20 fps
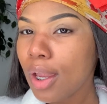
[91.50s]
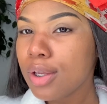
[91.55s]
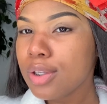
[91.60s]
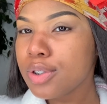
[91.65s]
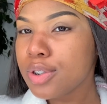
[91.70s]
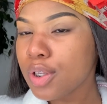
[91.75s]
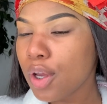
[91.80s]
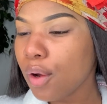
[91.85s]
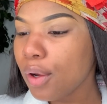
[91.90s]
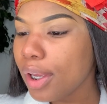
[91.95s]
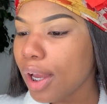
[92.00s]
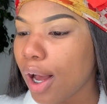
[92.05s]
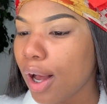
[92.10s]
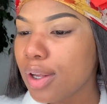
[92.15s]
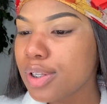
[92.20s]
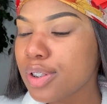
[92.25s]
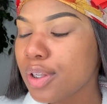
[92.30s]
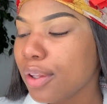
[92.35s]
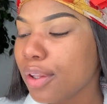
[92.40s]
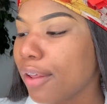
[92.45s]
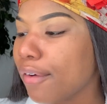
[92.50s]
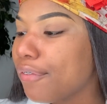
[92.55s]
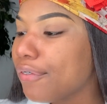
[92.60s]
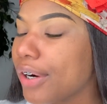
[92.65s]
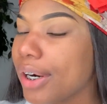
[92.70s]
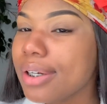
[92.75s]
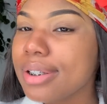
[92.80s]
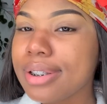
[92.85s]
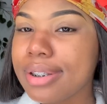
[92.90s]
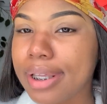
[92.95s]
So y'all, so the
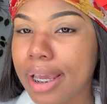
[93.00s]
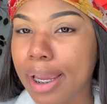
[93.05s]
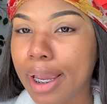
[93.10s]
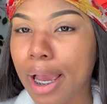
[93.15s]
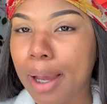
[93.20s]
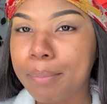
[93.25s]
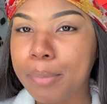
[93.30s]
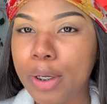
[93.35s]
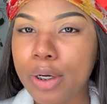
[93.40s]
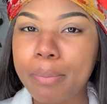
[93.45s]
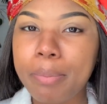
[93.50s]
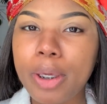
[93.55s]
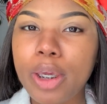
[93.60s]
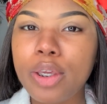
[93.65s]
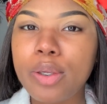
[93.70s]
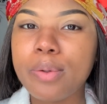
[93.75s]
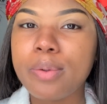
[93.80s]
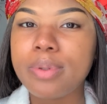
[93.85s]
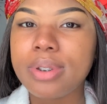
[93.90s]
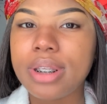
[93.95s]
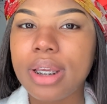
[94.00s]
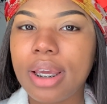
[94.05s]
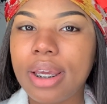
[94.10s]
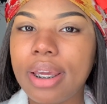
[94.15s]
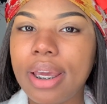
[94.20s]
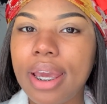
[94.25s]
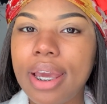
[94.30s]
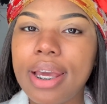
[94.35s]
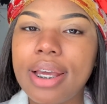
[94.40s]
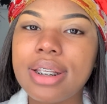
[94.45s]
first thing I'm going to be using
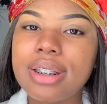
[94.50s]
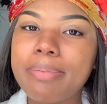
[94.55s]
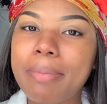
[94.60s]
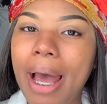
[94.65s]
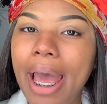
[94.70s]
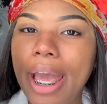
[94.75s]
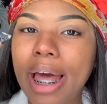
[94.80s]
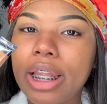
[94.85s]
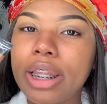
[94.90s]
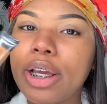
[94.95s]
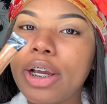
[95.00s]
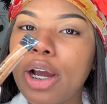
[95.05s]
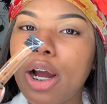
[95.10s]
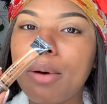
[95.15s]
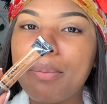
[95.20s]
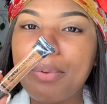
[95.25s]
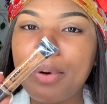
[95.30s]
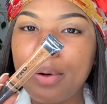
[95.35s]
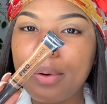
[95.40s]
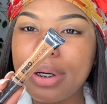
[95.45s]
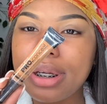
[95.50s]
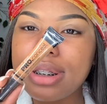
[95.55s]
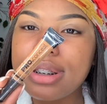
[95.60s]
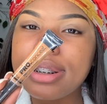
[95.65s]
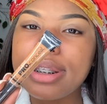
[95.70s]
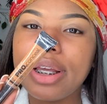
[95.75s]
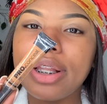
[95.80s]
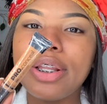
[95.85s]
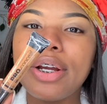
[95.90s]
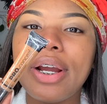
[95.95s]
is my LA Girl Pro
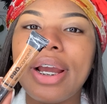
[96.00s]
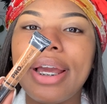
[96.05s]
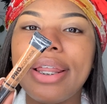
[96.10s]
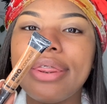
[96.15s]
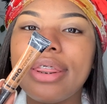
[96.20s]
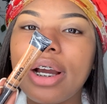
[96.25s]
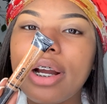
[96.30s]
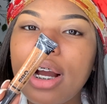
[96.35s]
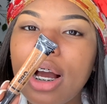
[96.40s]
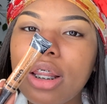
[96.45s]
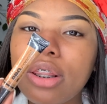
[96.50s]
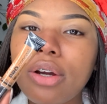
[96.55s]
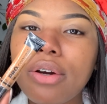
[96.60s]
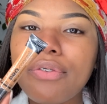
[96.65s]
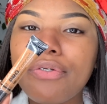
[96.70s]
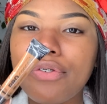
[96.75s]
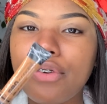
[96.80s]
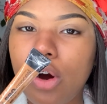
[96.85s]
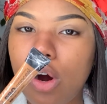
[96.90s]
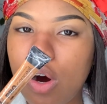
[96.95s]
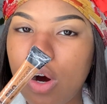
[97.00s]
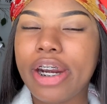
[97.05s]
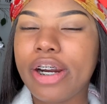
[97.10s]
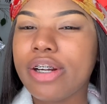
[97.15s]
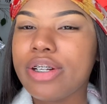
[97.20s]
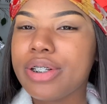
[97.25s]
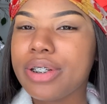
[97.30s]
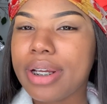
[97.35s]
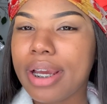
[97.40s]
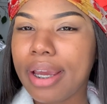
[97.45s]
Concealer in the color Fawn
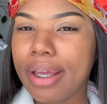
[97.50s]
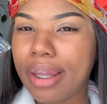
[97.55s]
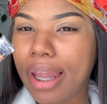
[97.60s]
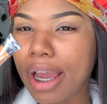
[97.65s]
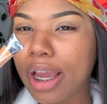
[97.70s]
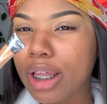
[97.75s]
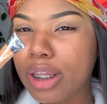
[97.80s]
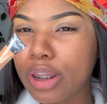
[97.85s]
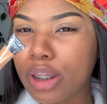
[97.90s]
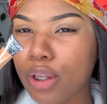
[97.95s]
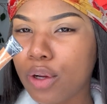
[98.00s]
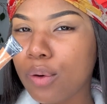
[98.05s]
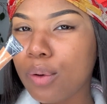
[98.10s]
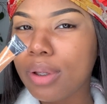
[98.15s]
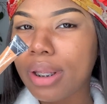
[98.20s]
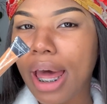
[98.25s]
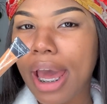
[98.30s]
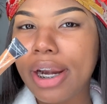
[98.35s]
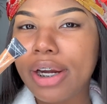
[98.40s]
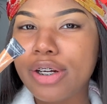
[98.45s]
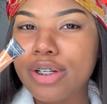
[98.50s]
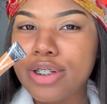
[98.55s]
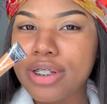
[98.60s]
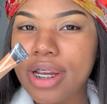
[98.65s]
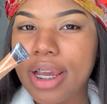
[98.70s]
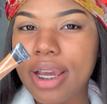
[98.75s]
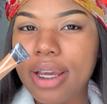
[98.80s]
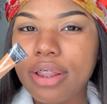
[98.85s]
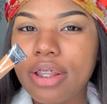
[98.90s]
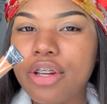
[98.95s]
shade, like a little lighter
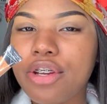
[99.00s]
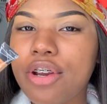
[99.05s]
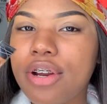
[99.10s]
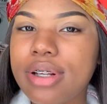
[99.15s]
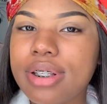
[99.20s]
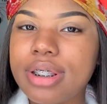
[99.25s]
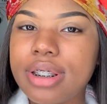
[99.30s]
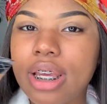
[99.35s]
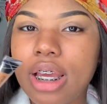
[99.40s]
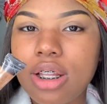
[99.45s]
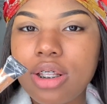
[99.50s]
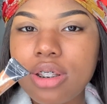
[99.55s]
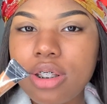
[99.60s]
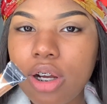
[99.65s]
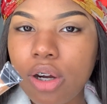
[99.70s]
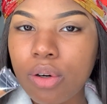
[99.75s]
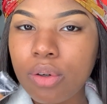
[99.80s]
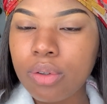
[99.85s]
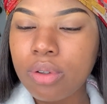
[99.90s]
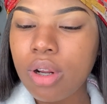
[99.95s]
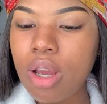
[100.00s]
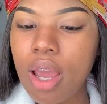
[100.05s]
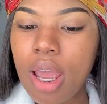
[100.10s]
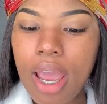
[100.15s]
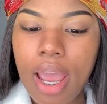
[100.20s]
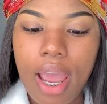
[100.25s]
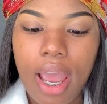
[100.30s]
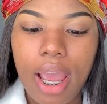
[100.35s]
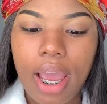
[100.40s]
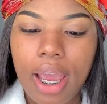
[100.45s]
shade than your skin tone.
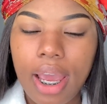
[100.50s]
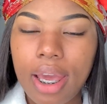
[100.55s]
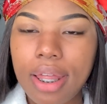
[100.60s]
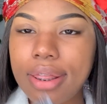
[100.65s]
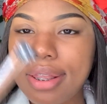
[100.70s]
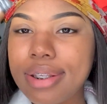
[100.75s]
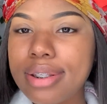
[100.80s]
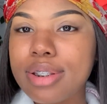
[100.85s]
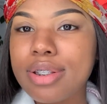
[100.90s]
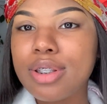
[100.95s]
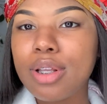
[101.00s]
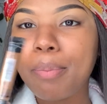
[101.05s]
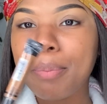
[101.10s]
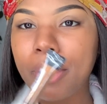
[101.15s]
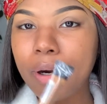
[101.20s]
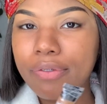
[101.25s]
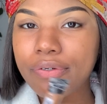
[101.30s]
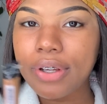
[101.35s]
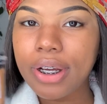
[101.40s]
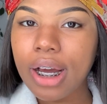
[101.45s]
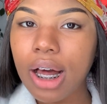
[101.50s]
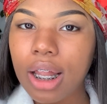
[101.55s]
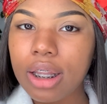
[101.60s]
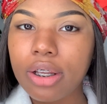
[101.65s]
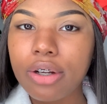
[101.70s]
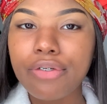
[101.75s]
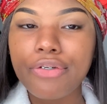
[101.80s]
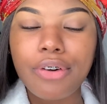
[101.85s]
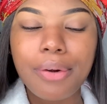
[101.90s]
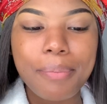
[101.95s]
And this is the perfect
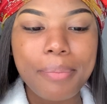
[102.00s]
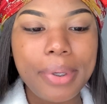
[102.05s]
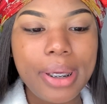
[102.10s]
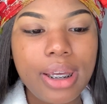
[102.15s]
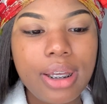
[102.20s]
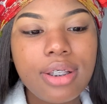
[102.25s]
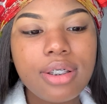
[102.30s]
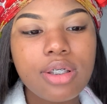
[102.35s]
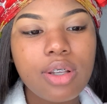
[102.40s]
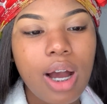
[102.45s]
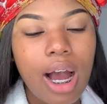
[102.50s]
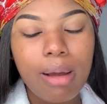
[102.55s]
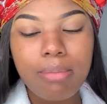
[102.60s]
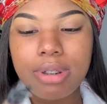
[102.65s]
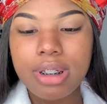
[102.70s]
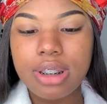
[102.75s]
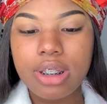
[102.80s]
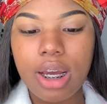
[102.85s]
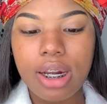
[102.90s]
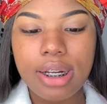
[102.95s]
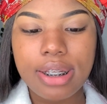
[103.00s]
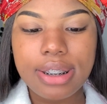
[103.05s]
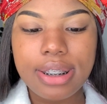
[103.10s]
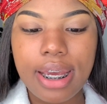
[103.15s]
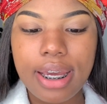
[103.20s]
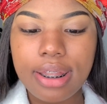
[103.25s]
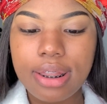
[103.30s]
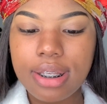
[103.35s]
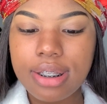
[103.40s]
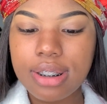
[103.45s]
color for me. So I'm just going to
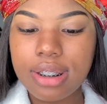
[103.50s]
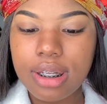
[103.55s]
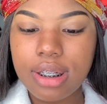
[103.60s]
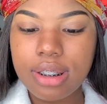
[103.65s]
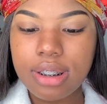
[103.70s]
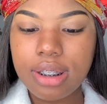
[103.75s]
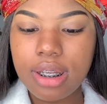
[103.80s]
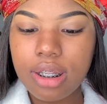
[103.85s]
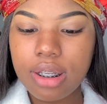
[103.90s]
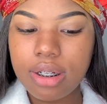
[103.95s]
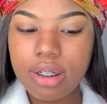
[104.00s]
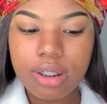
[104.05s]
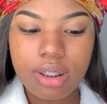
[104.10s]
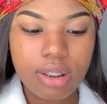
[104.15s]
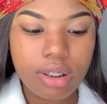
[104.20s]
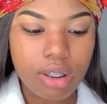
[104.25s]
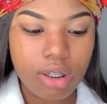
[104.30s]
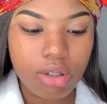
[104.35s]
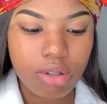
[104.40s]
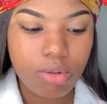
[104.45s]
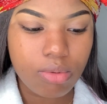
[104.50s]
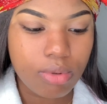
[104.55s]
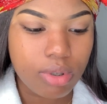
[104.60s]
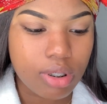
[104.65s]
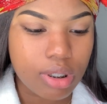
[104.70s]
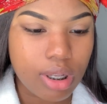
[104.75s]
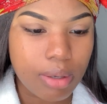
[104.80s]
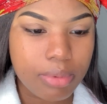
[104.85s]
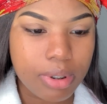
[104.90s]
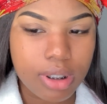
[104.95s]
take this concealer. This is a new one,
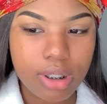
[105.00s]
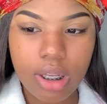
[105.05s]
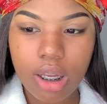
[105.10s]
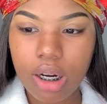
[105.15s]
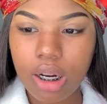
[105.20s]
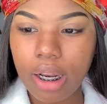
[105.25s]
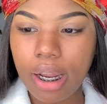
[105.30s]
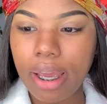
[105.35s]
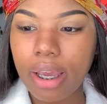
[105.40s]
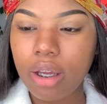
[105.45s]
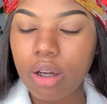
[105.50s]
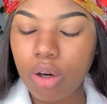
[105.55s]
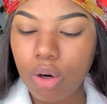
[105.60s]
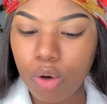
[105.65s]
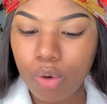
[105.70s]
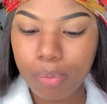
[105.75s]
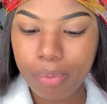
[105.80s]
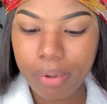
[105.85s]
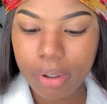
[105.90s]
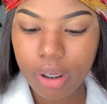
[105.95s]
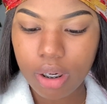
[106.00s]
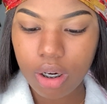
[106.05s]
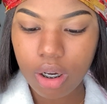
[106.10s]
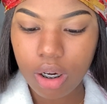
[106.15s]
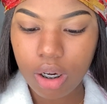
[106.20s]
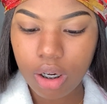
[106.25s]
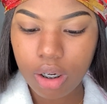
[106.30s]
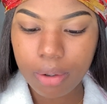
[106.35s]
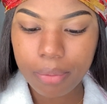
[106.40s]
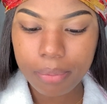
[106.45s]
so I'm just going to like open it
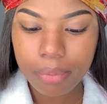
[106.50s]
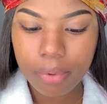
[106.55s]
up.